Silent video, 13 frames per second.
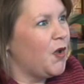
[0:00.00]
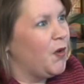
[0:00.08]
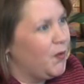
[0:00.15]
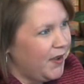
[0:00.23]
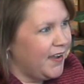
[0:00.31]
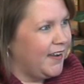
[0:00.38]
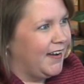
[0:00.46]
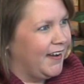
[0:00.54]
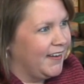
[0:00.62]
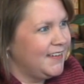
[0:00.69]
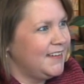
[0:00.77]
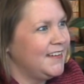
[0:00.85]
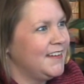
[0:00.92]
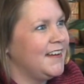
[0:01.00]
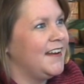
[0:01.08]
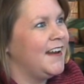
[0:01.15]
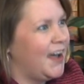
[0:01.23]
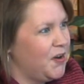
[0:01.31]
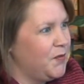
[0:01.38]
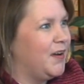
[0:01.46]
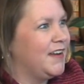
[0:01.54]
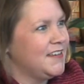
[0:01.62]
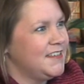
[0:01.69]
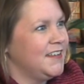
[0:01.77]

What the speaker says: Okay, God, now what?